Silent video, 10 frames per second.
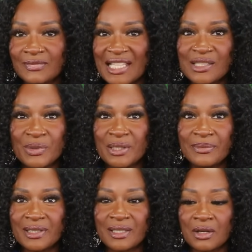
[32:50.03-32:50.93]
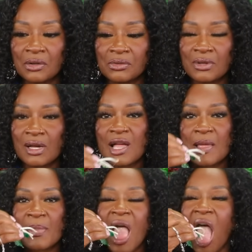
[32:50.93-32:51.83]
It's really, really cold.
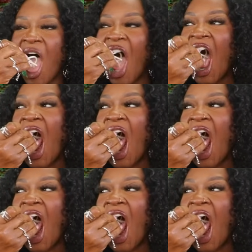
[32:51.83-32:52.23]
Um, for